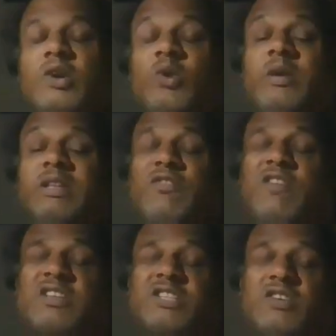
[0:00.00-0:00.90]
doing the
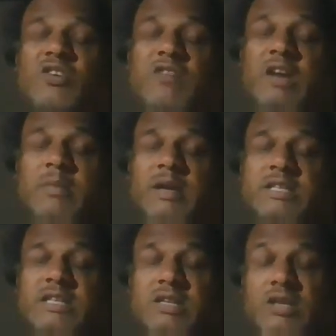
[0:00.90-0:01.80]
fasting of
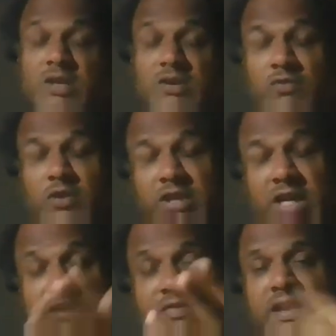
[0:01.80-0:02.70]
Hanumanji for
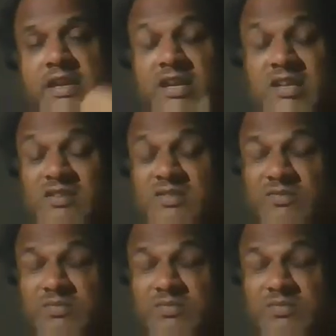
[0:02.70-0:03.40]
35 years.